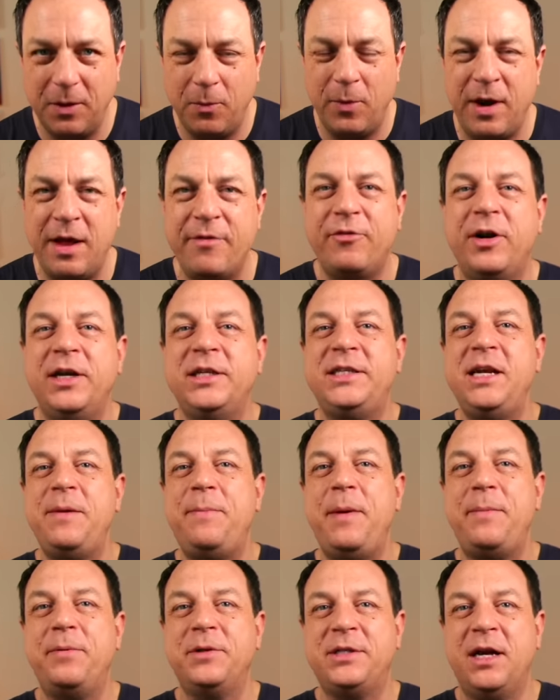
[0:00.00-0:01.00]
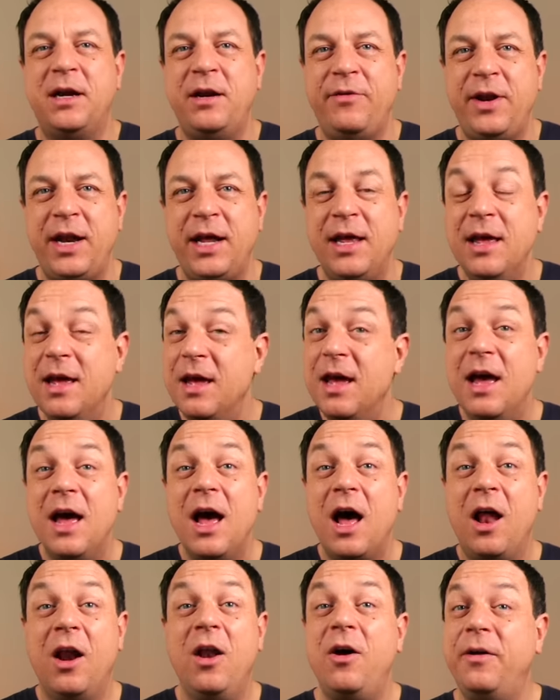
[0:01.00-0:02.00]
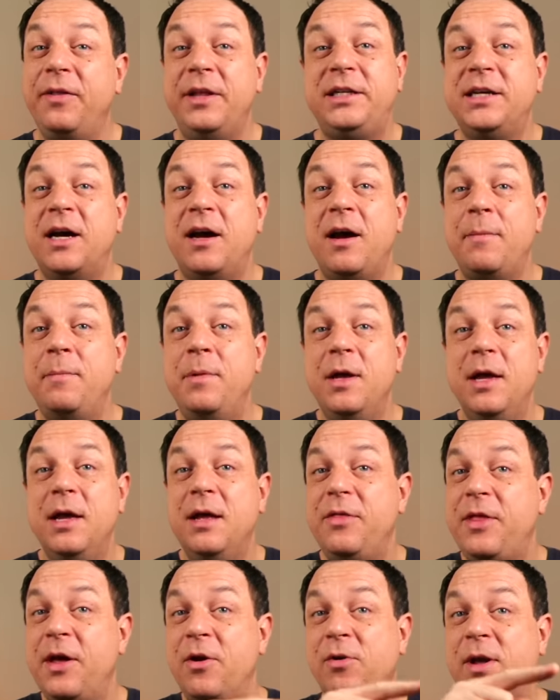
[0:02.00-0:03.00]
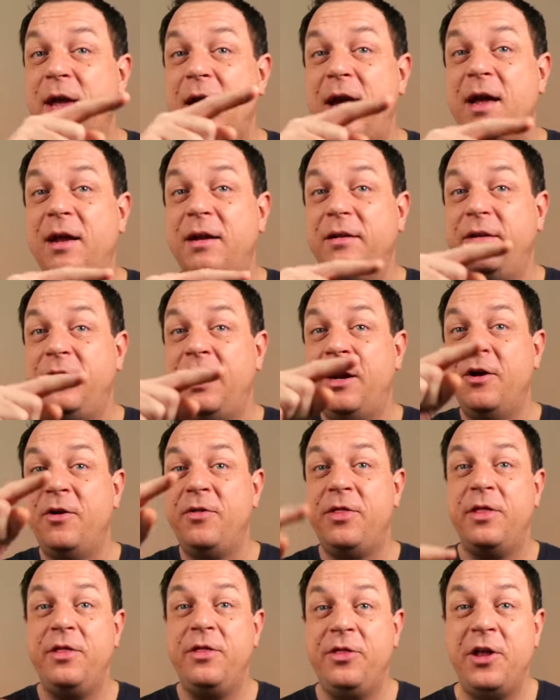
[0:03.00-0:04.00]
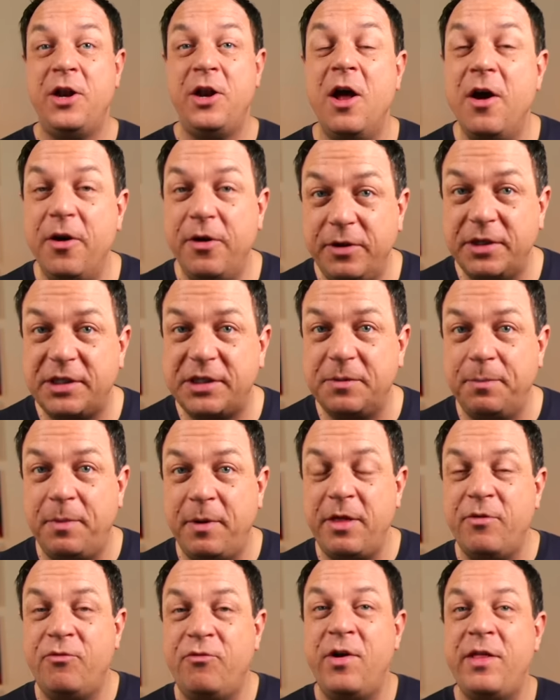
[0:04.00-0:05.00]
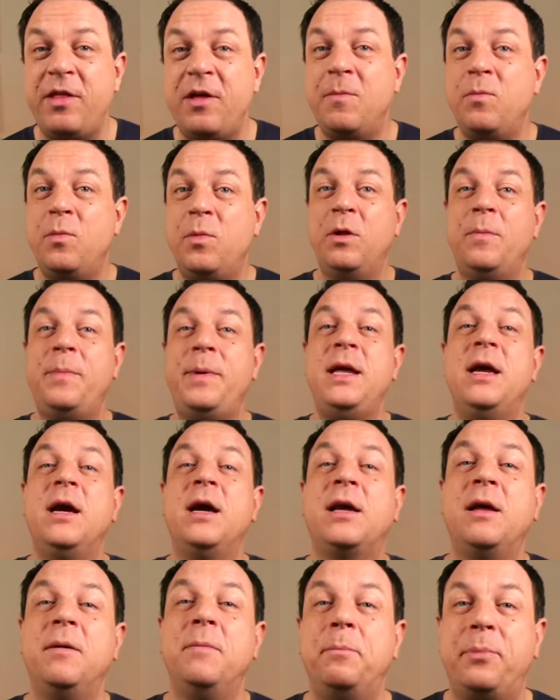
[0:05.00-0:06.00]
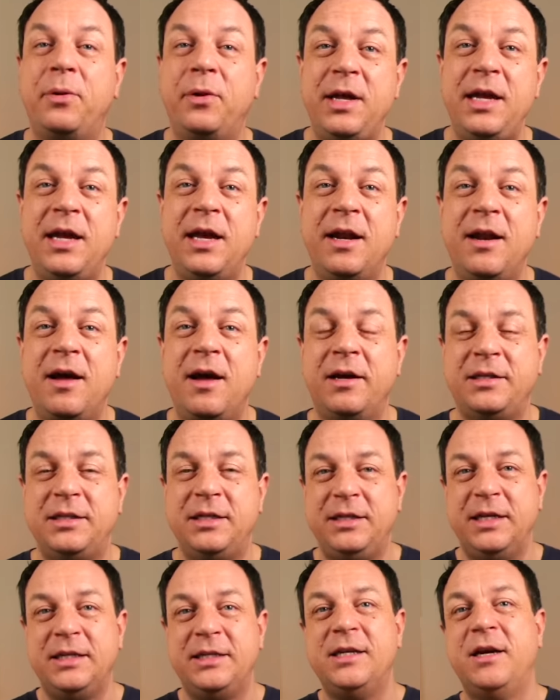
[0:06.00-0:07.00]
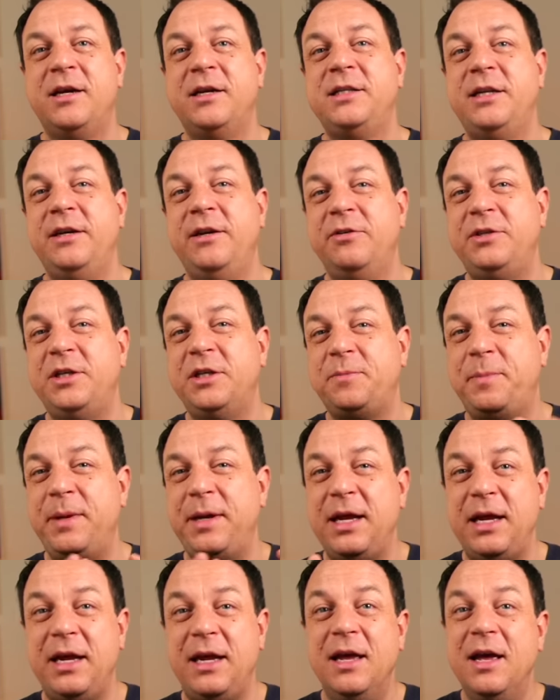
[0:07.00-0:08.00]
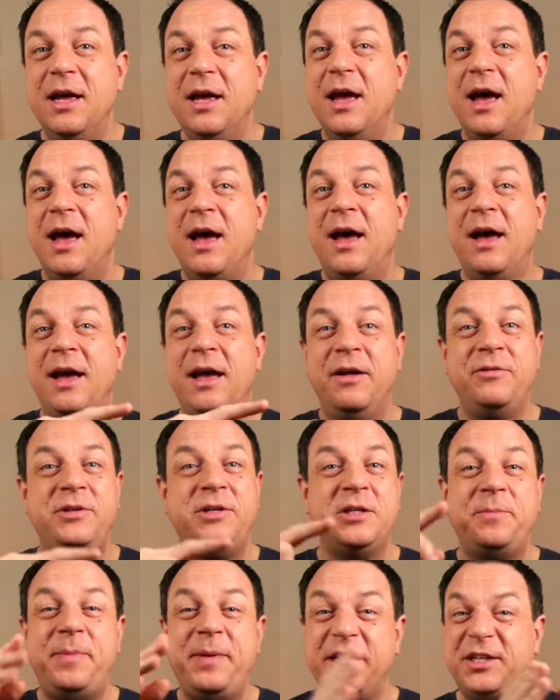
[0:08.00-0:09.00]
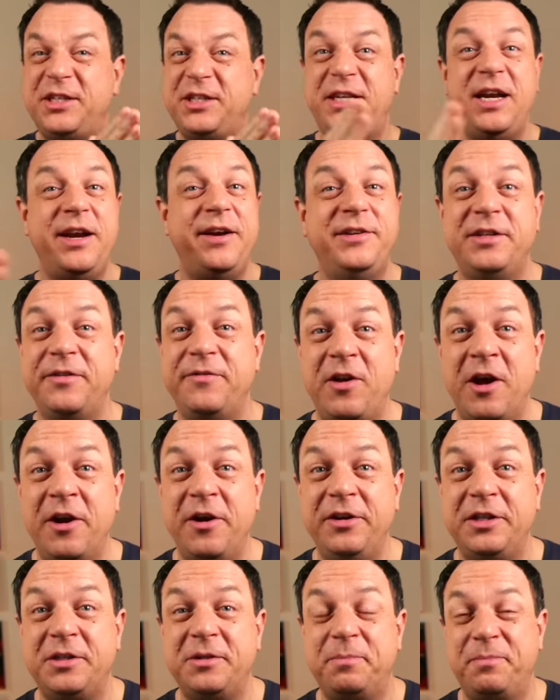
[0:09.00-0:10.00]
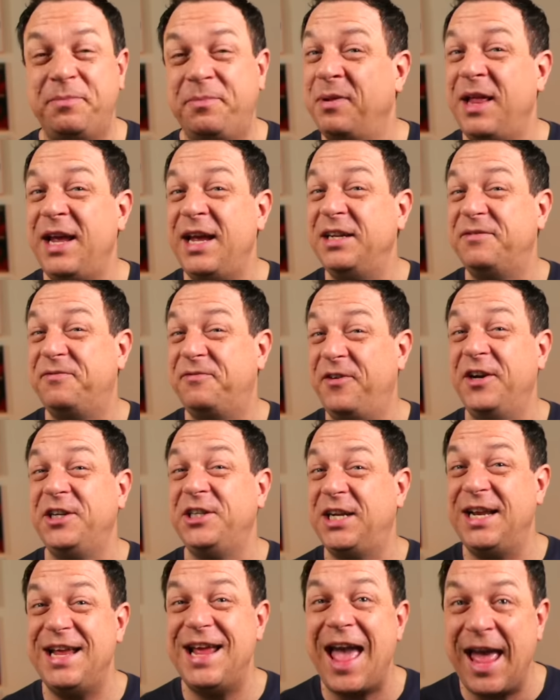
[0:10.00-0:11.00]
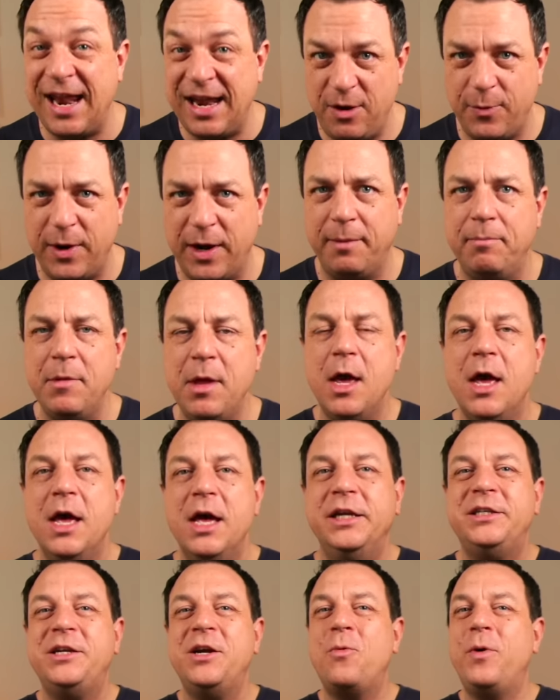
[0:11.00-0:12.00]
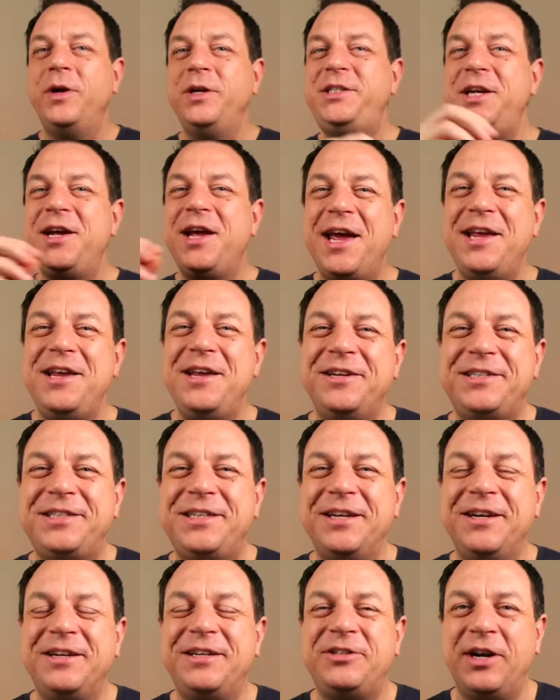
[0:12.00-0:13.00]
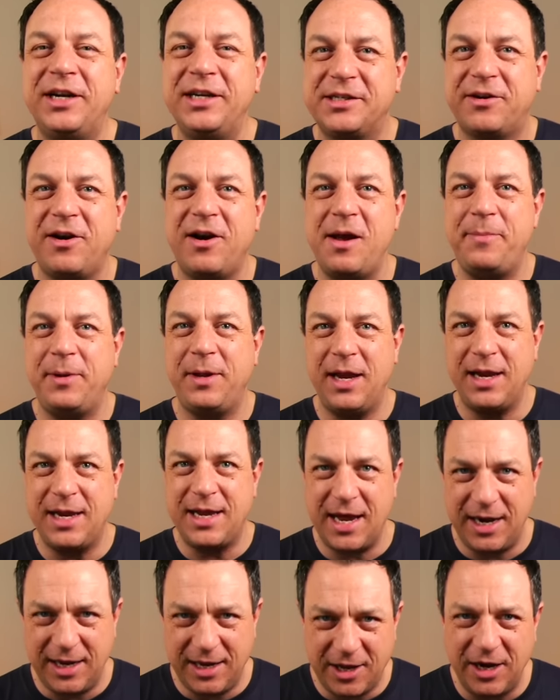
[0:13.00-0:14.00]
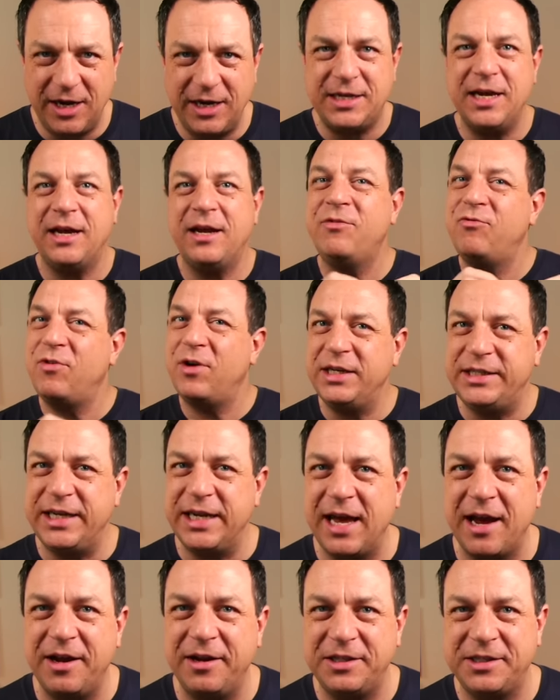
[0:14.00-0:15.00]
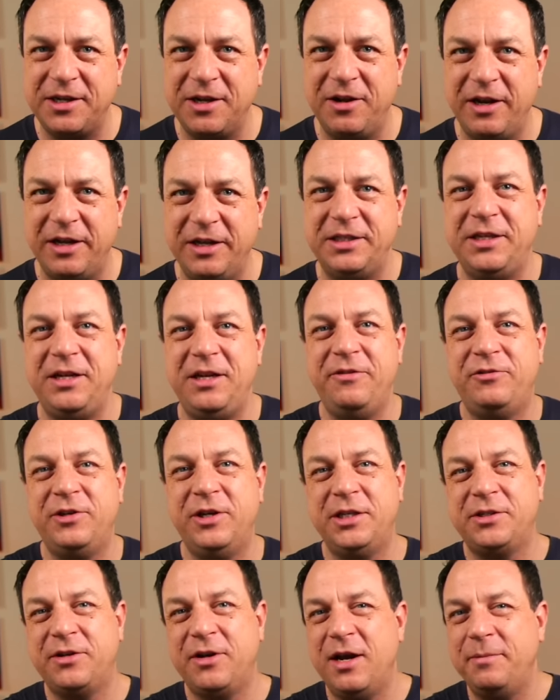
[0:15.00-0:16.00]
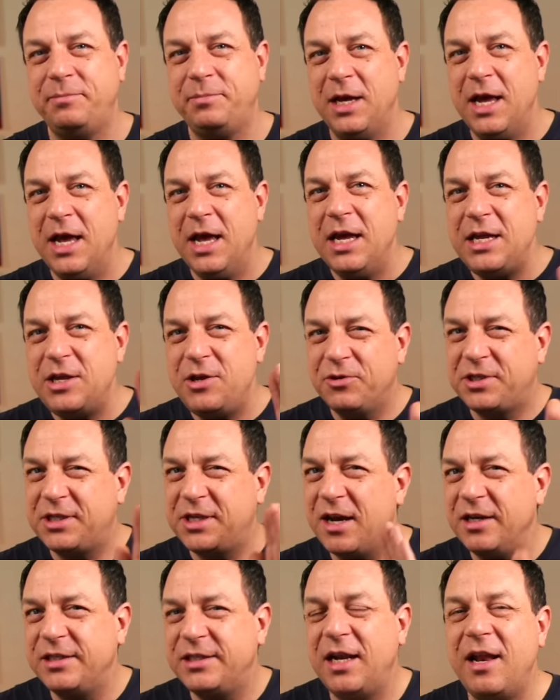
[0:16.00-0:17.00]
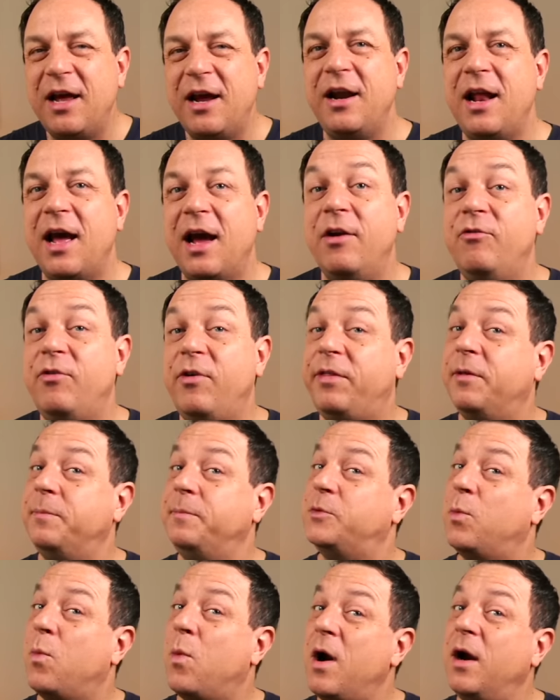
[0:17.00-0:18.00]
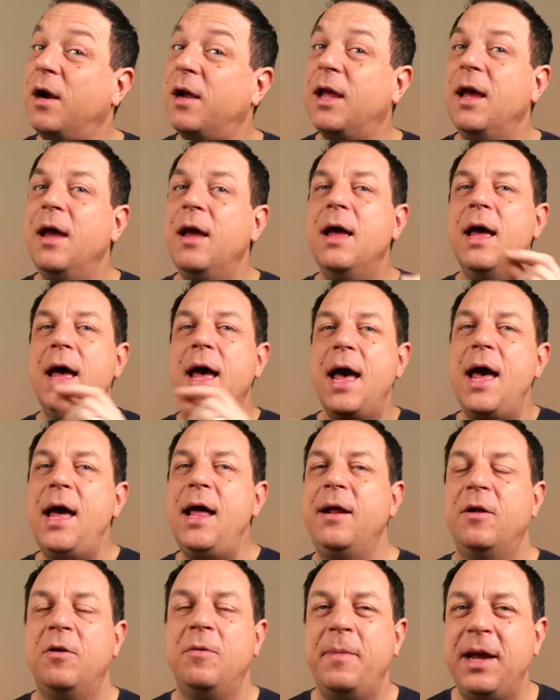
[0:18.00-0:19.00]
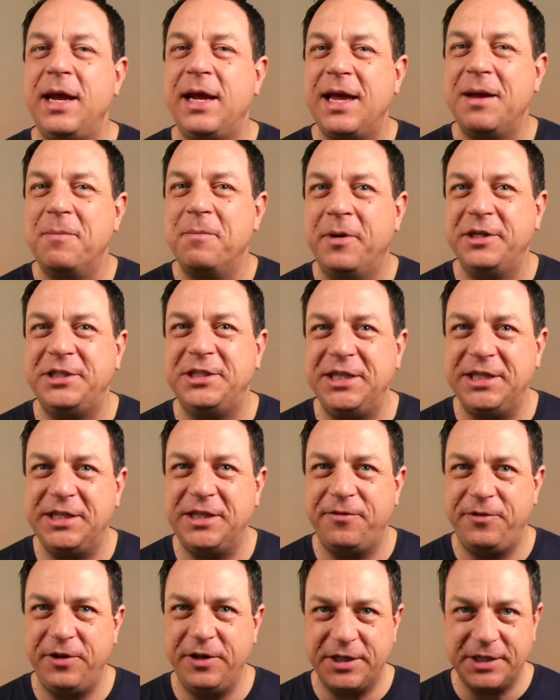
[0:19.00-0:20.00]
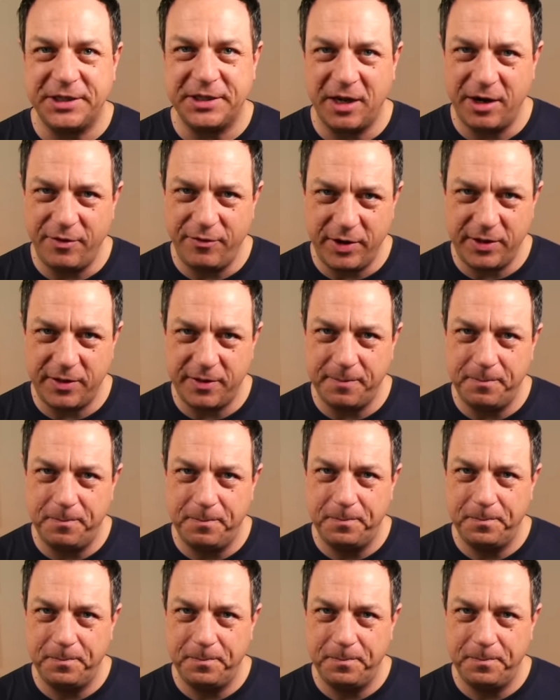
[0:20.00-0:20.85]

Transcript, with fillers: Whenever I see people sight reading, a lot of the time they'll get, the notes, but the rhythm will be a complete and utter disaster. It'll just be a series of notes played virtually anywhere. So once you get used to transcribing and getting good at it and writing out solos that you've transcribed, you'll start to learn how rhythms work, and it'll make it much easier for you to sight read them.